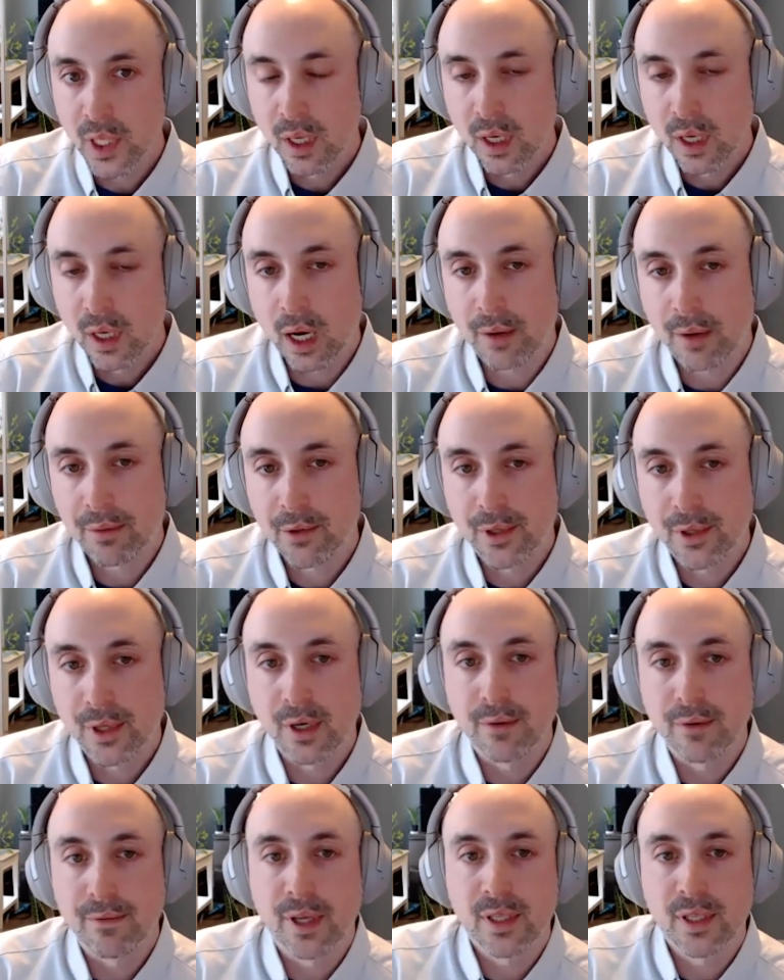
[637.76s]
After
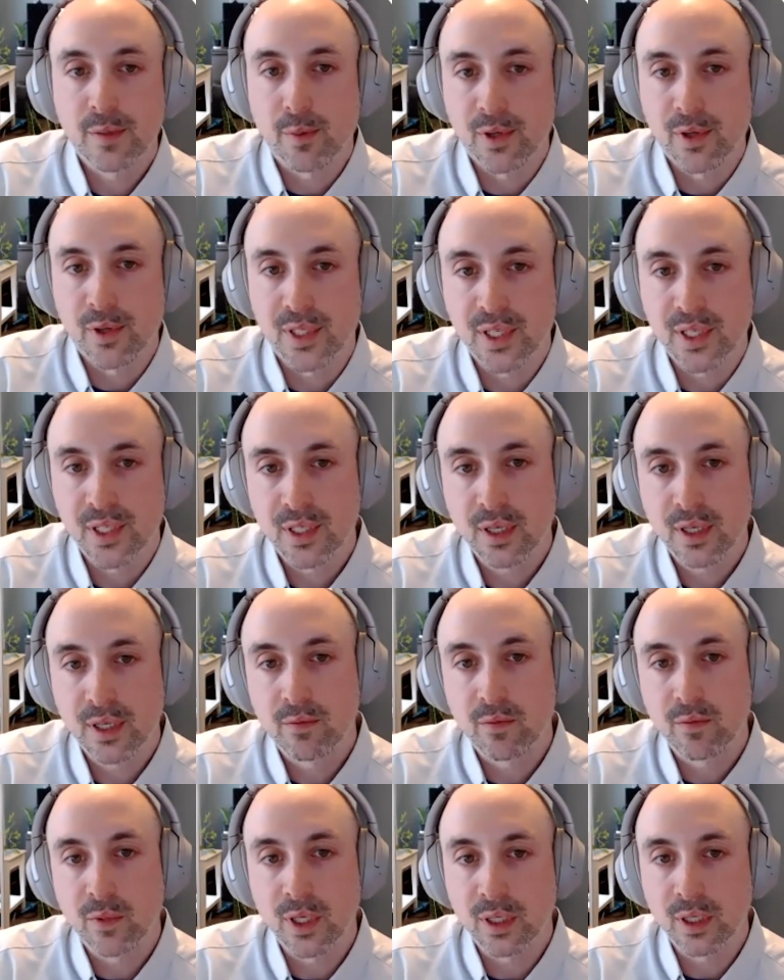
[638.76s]
the event's persisted,
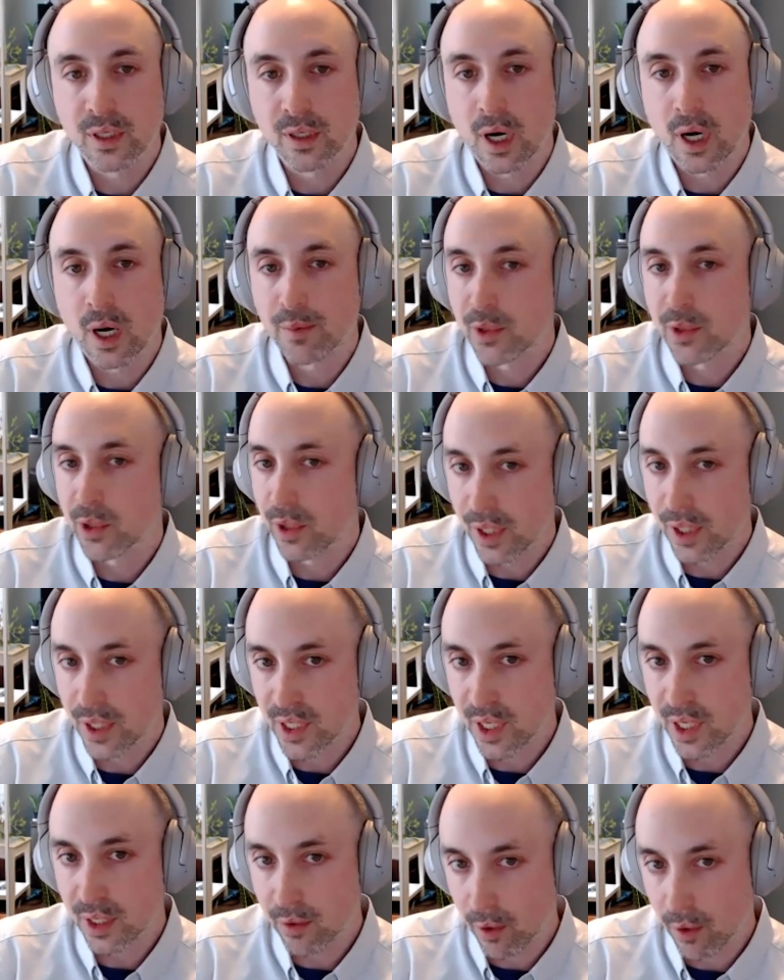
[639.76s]
we optionally
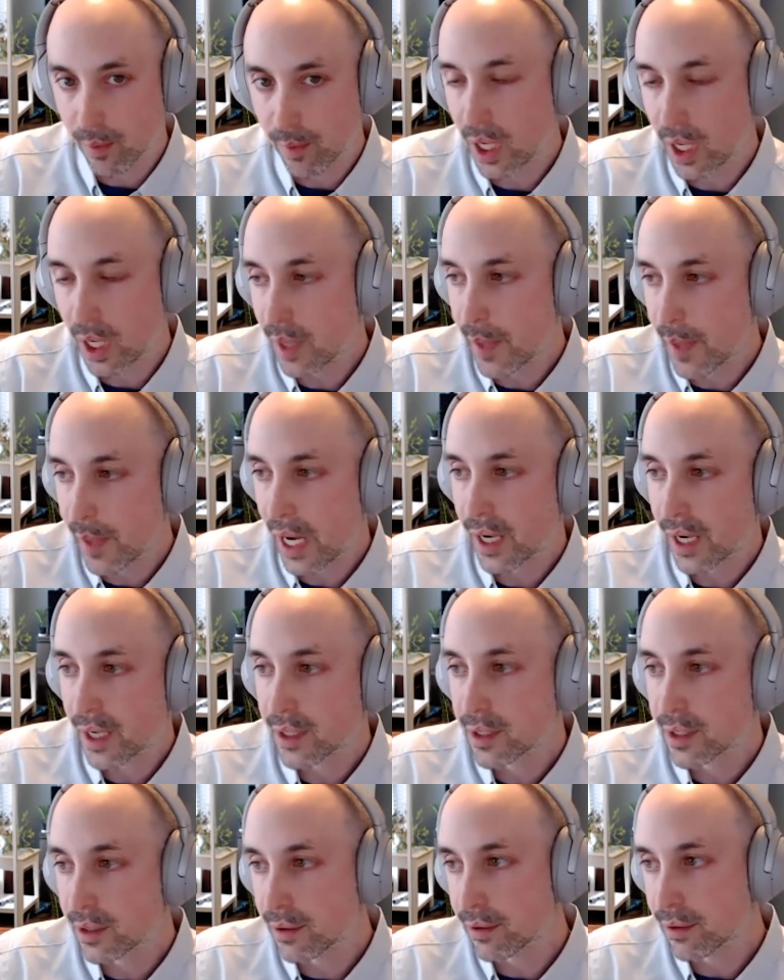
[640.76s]
send a reply
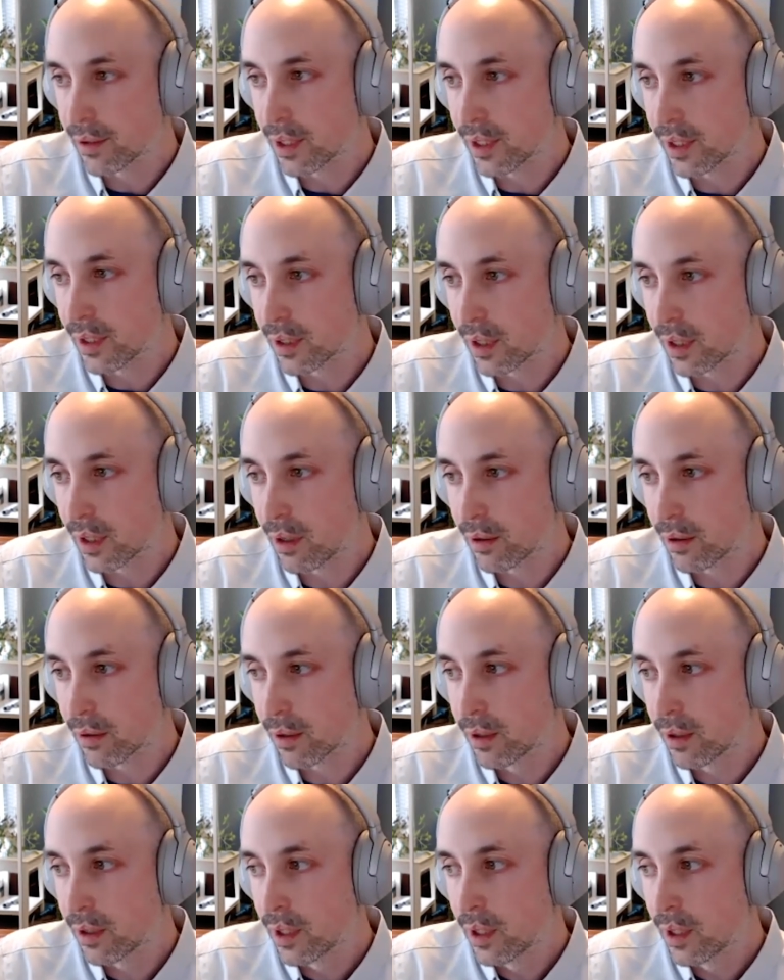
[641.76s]
back to the
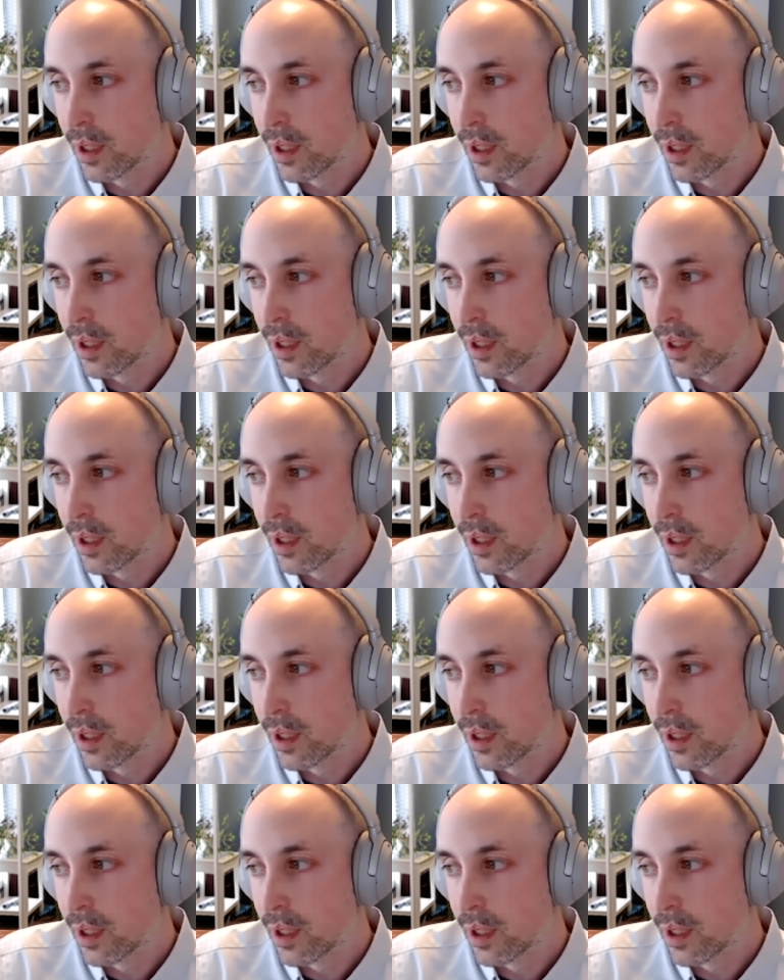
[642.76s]
caller.